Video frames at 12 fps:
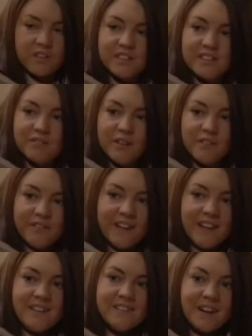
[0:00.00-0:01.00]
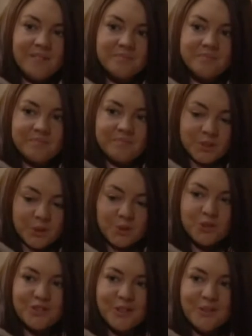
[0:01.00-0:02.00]
asking the real thing, ain't you?
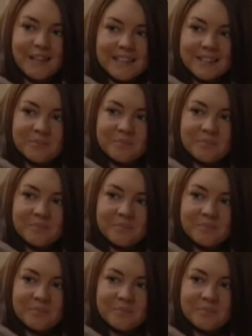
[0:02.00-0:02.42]
Yours truly.